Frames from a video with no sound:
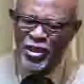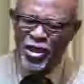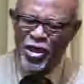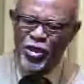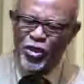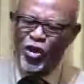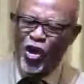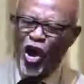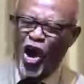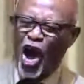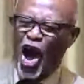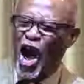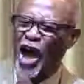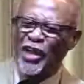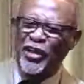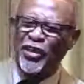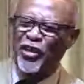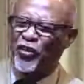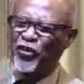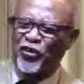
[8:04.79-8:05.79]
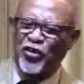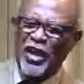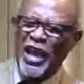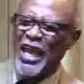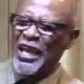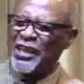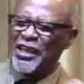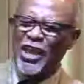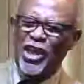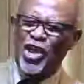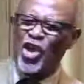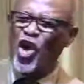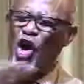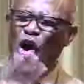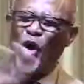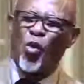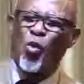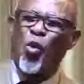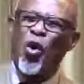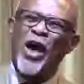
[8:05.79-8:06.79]
your understanding,
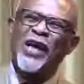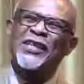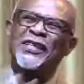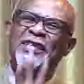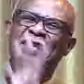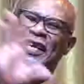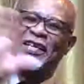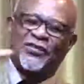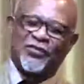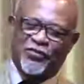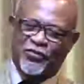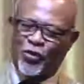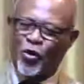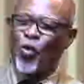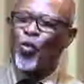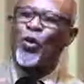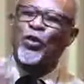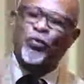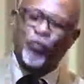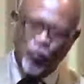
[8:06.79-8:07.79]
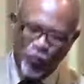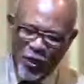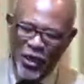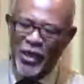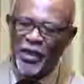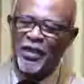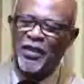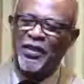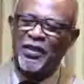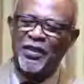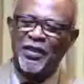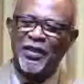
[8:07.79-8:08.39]
your oneness with me,